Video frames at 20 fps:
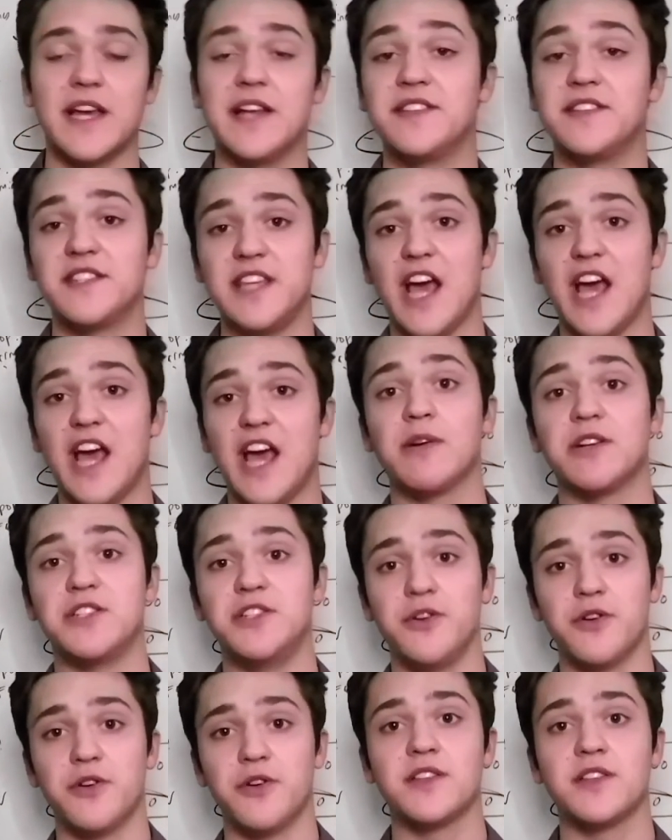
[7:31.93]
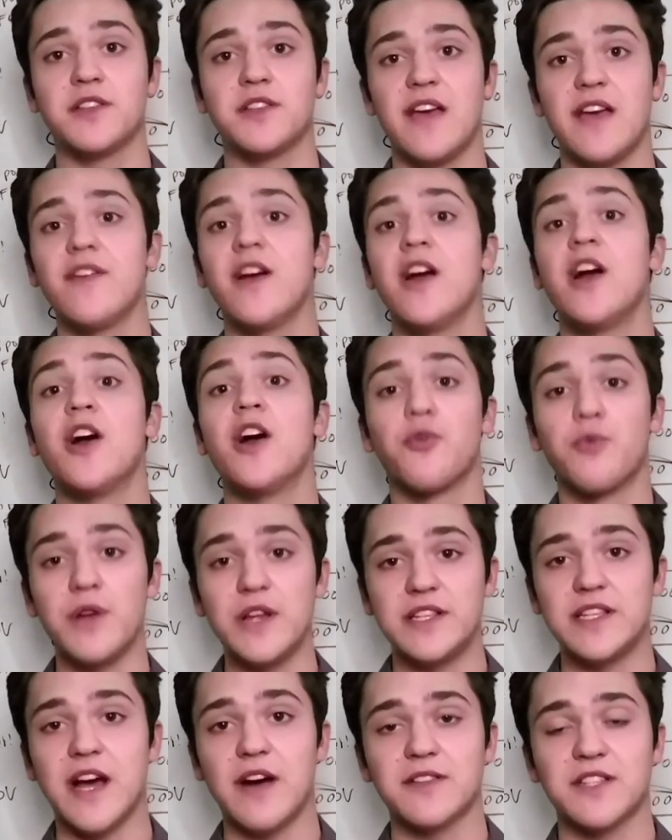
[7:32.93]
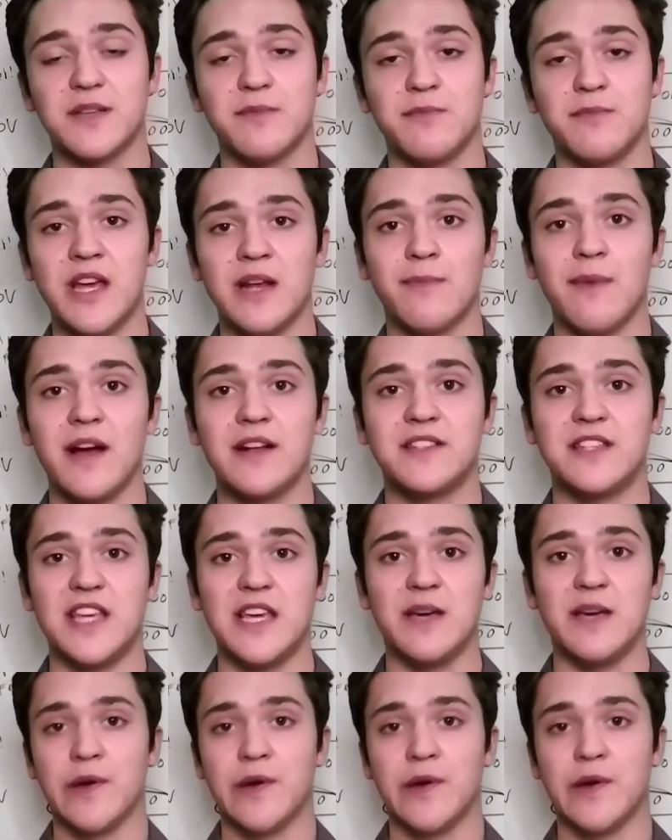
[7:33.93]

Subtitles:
and see how much you can save, reach out to me and my team.